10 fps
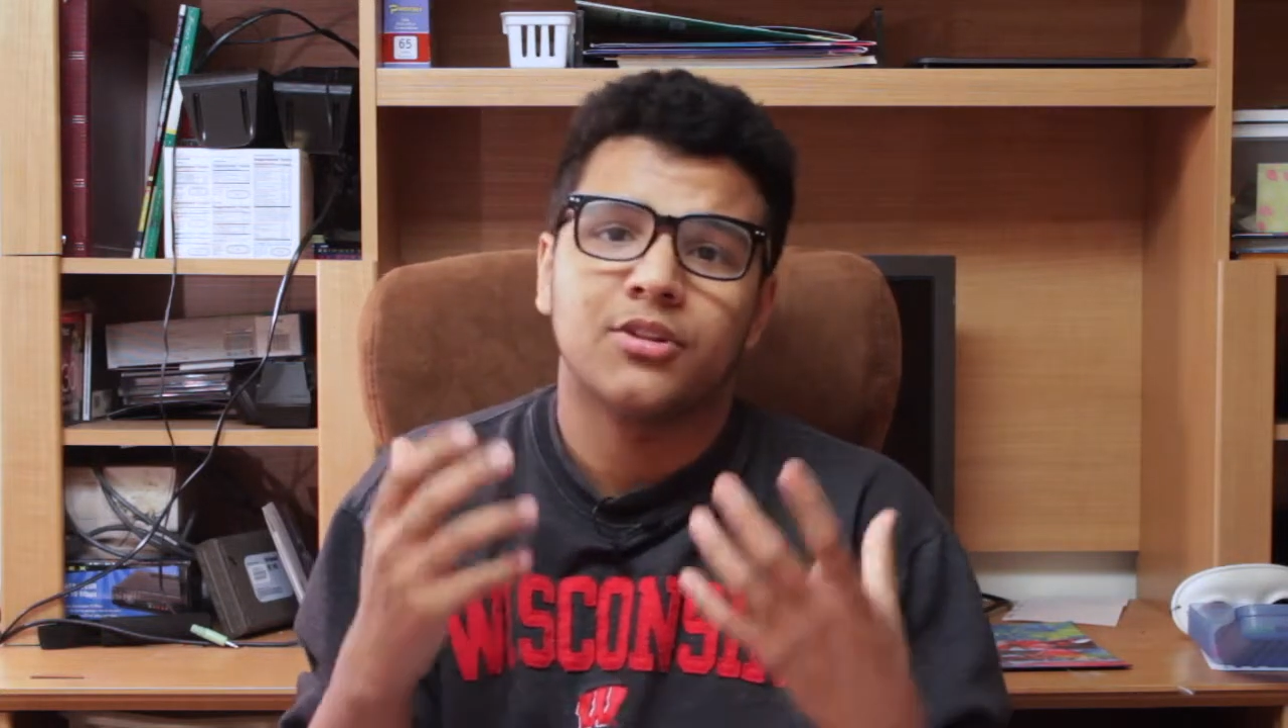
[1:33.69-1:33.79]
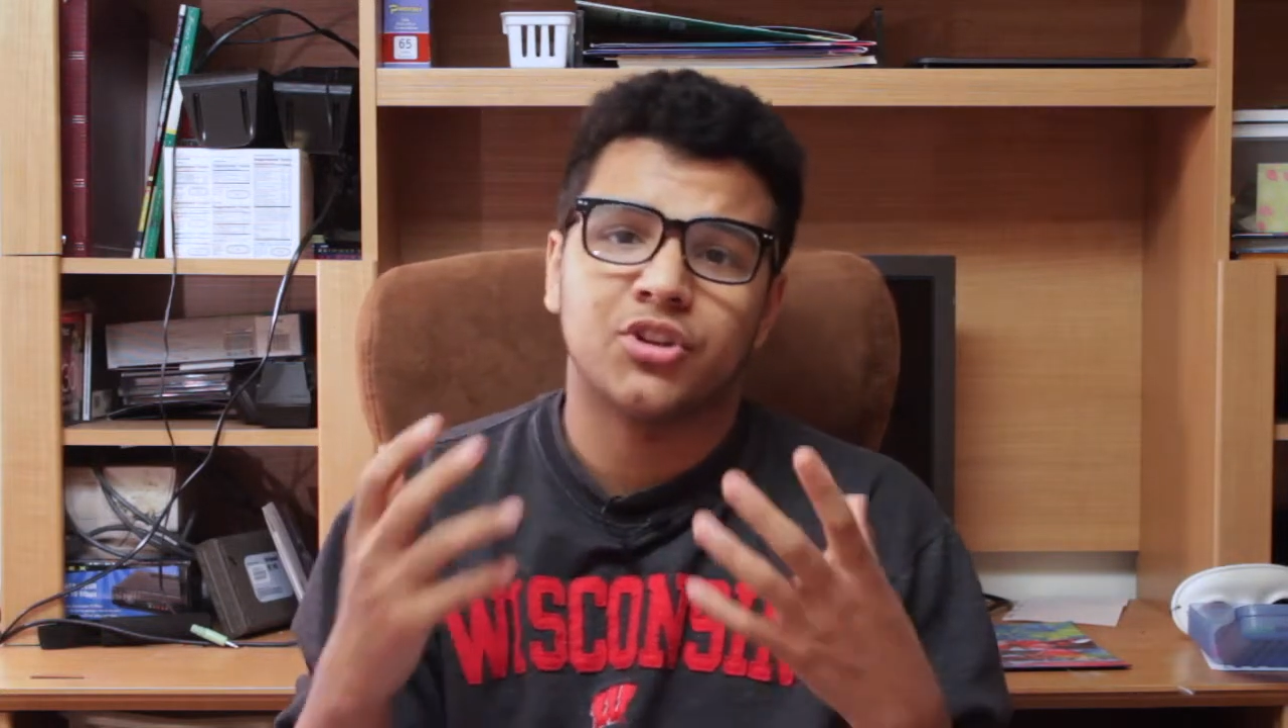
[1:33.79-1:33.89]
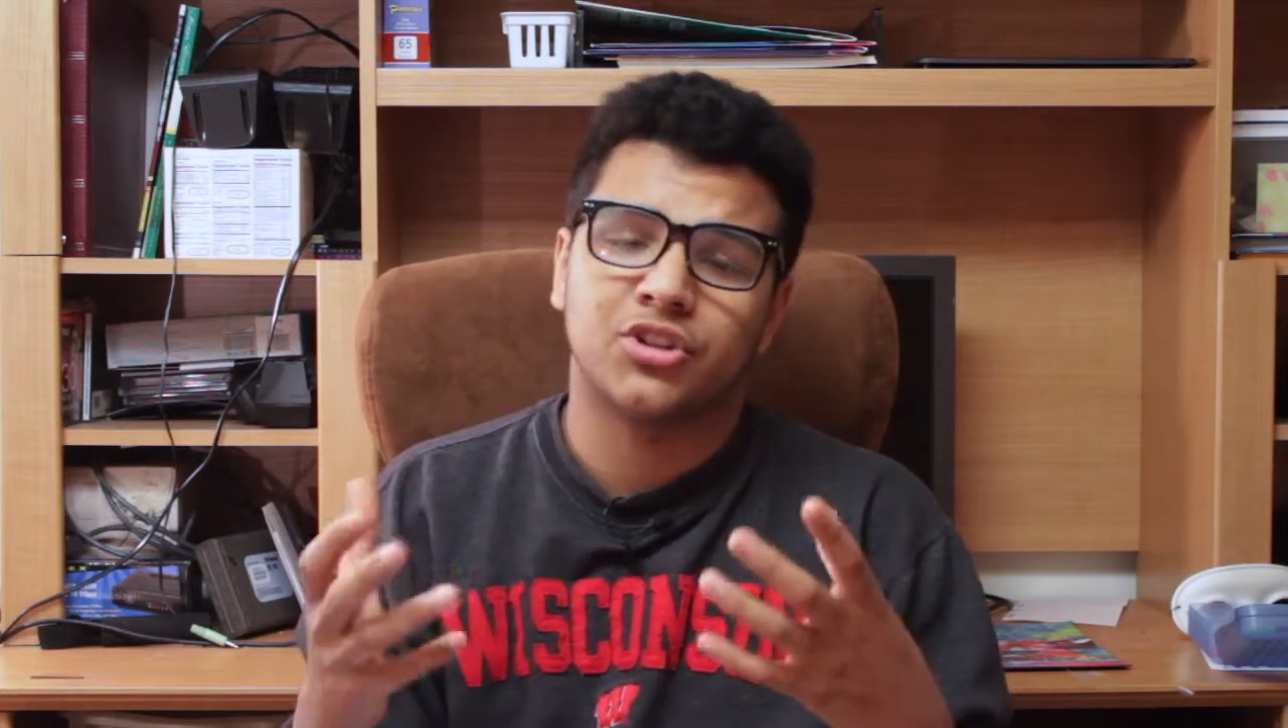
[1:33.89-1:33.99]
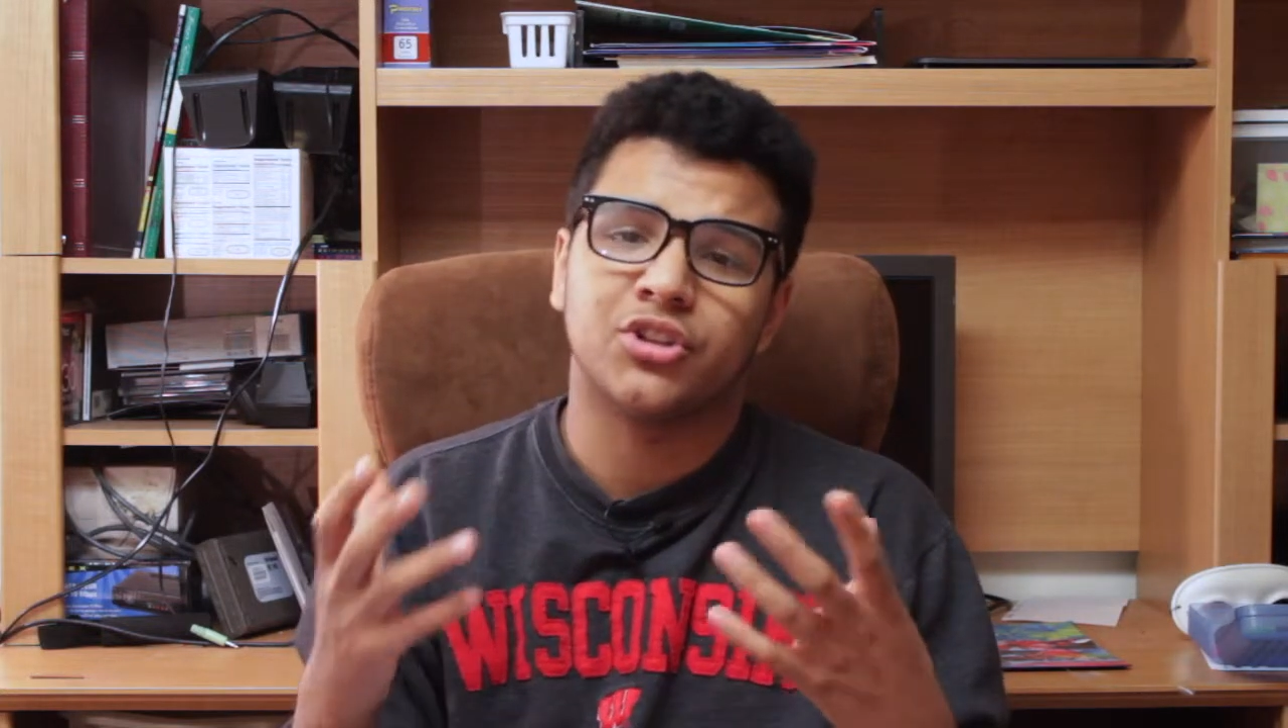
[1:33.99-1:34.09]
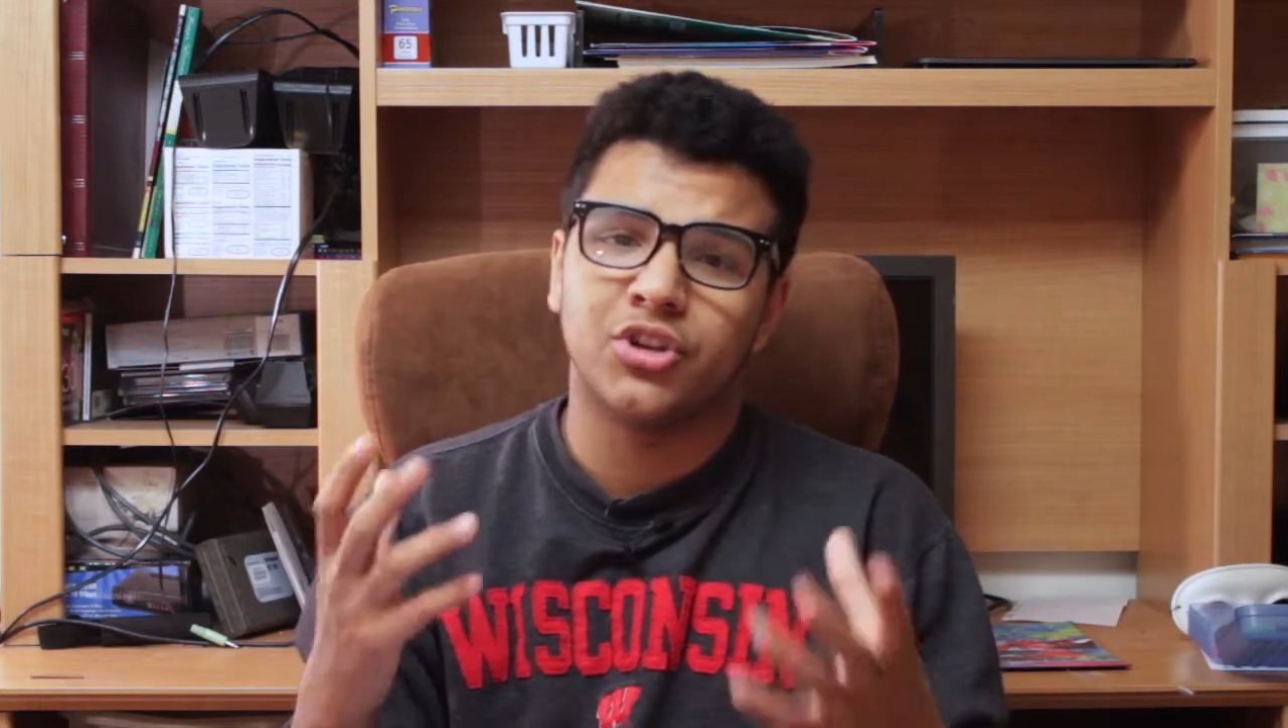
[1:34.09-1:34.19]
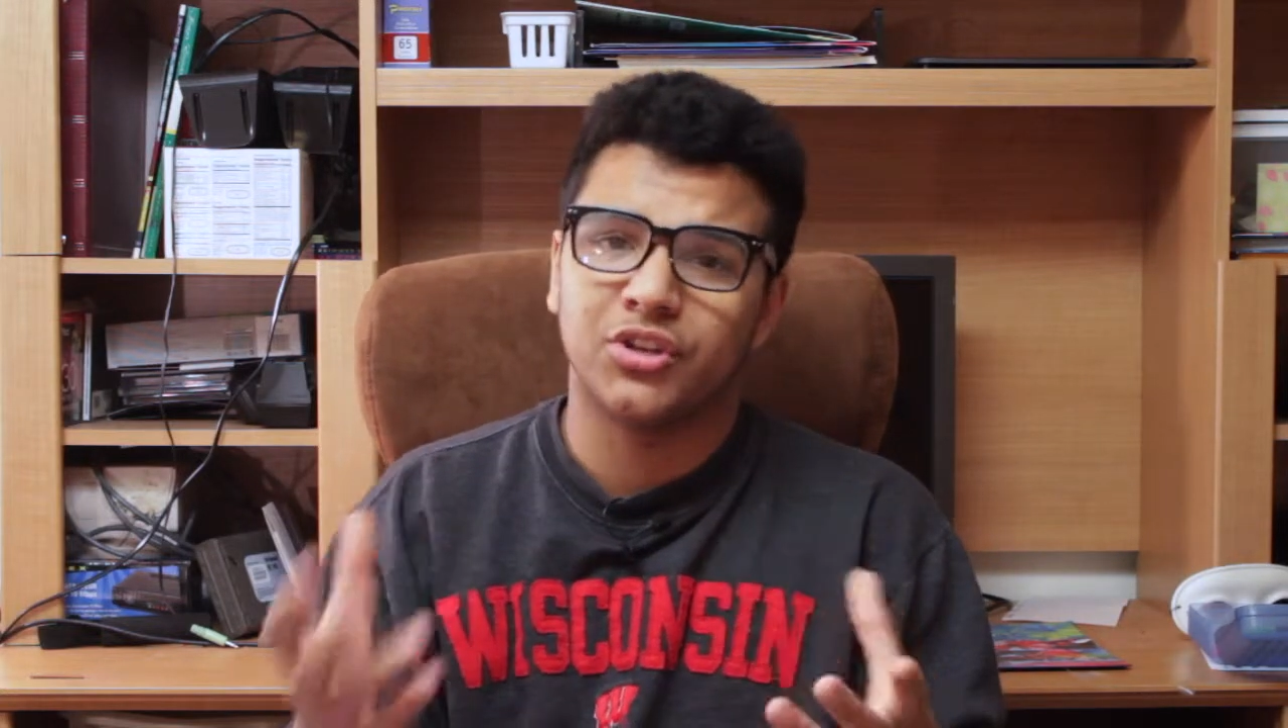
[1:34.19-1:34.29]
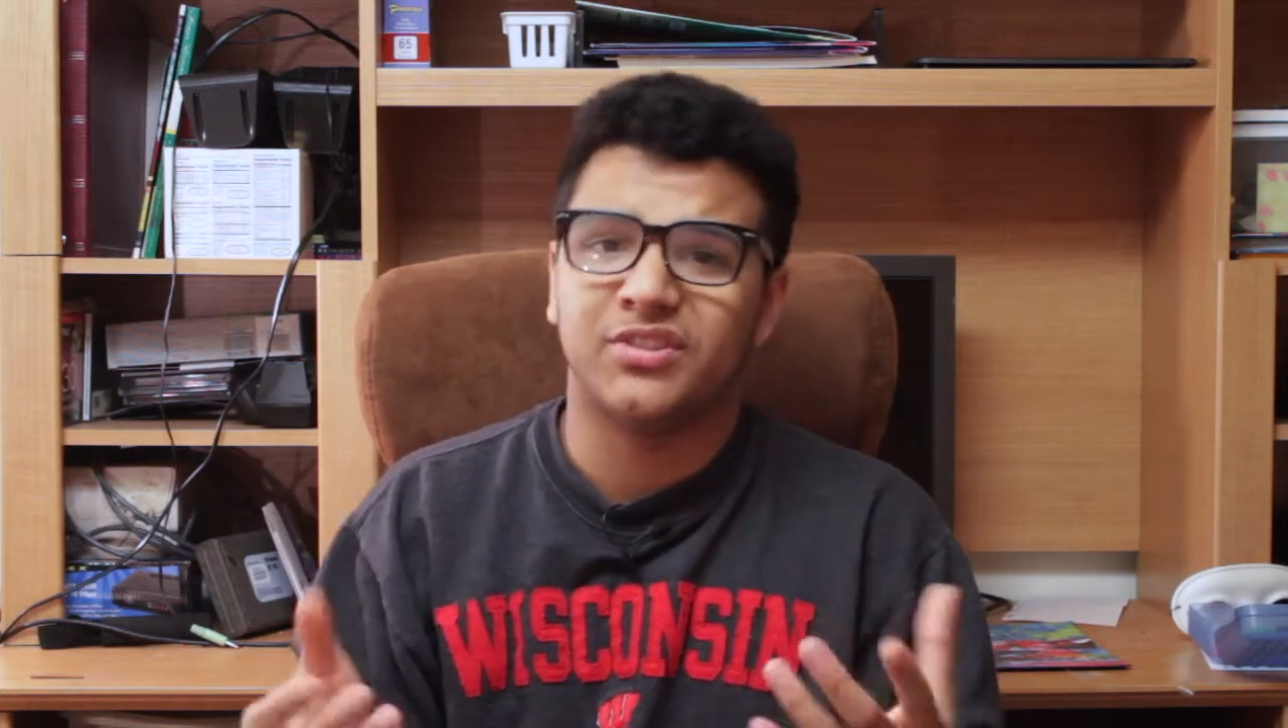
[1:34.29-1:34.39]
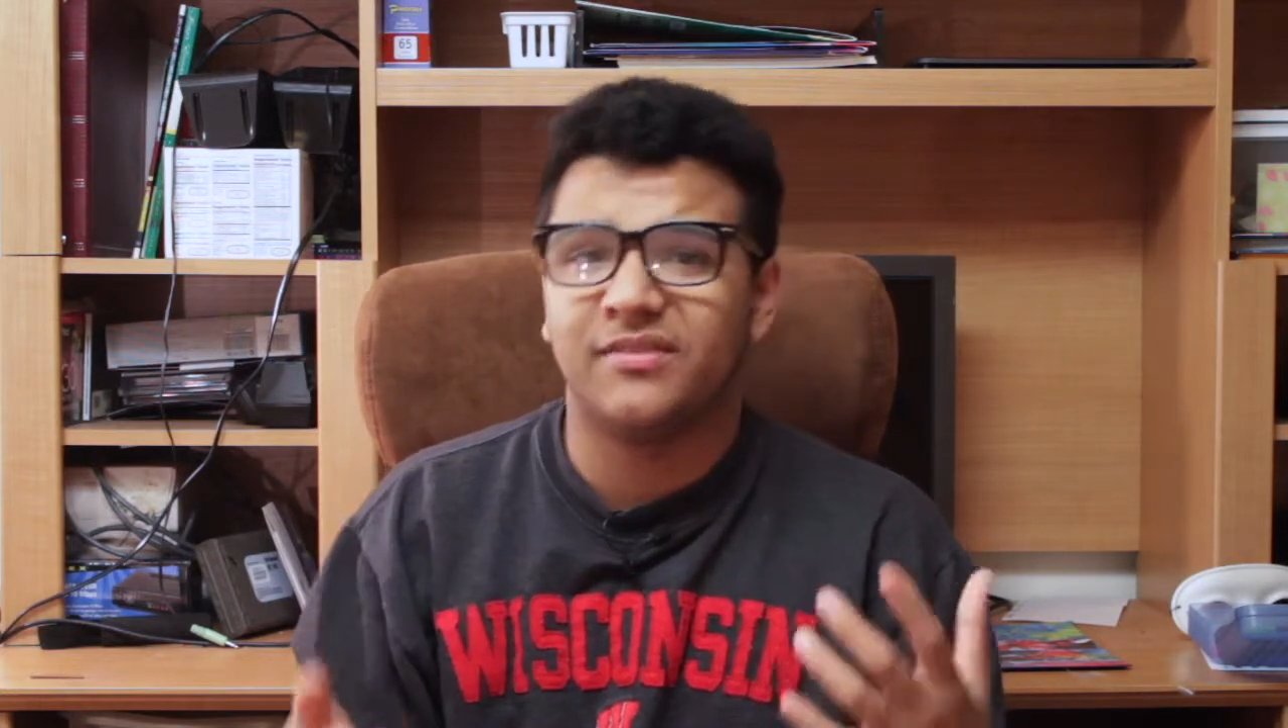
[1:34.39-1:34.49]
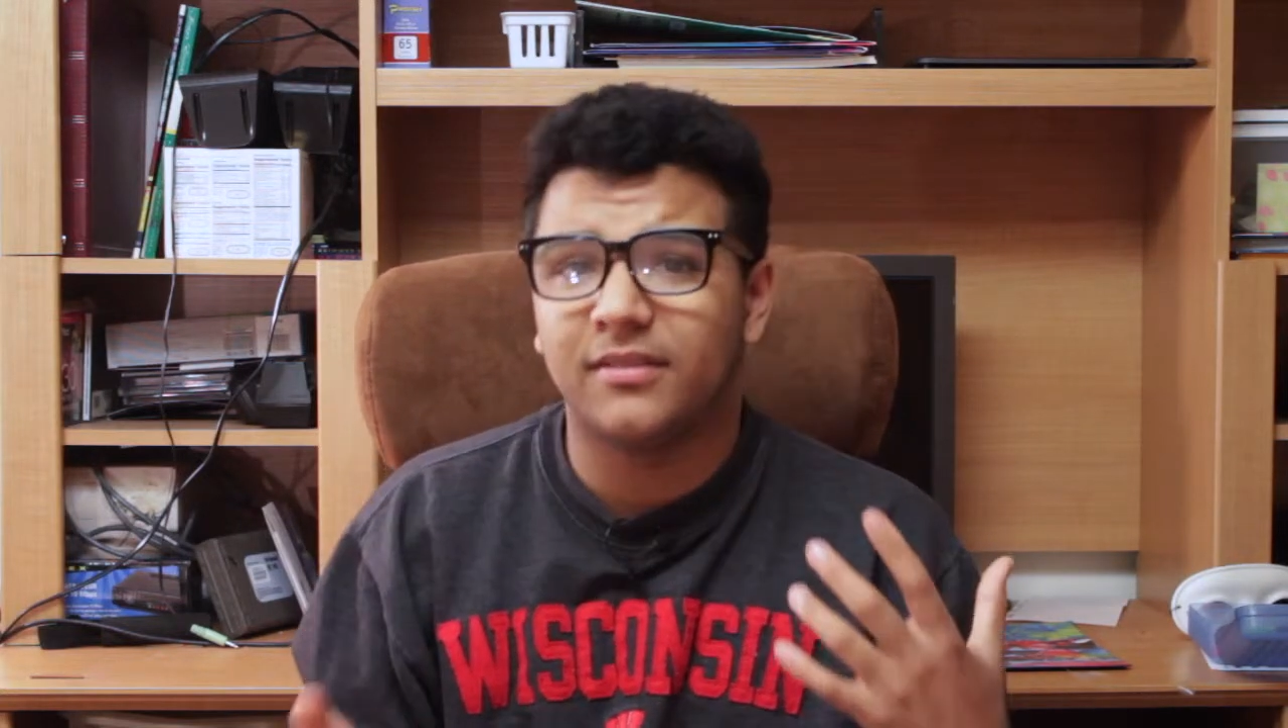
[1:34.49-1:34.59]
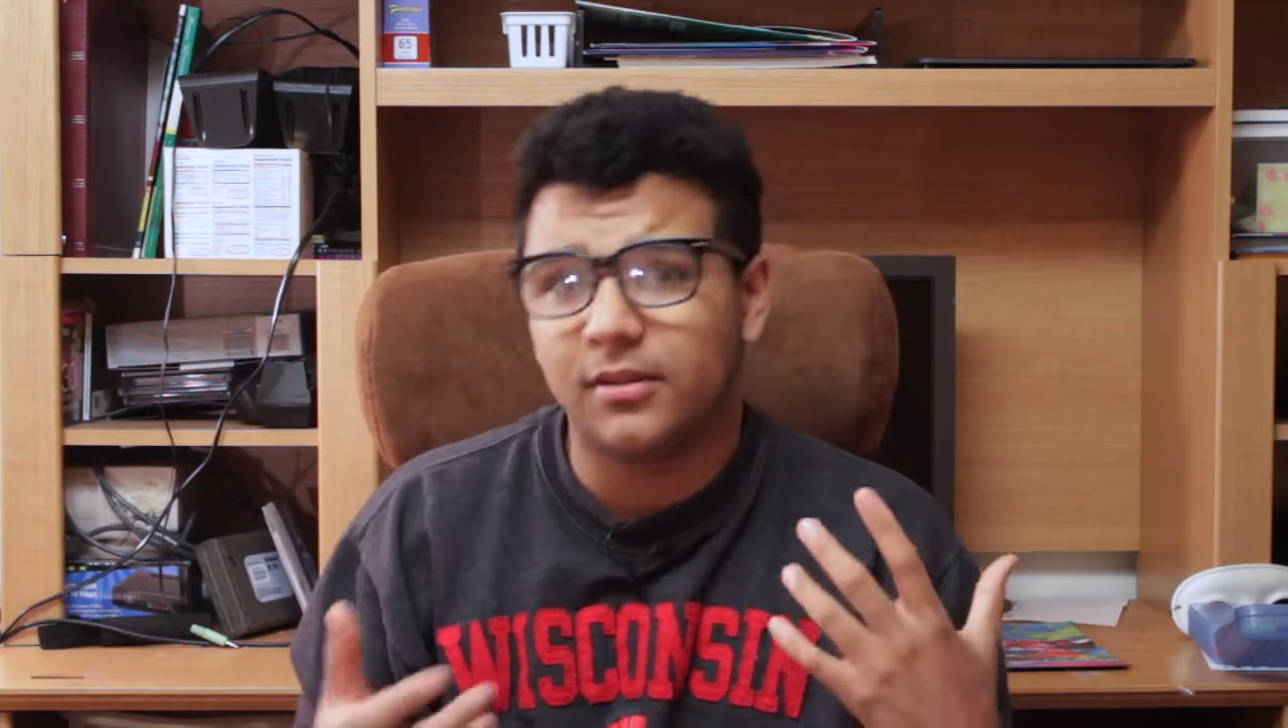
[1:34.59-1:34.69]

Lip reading: just good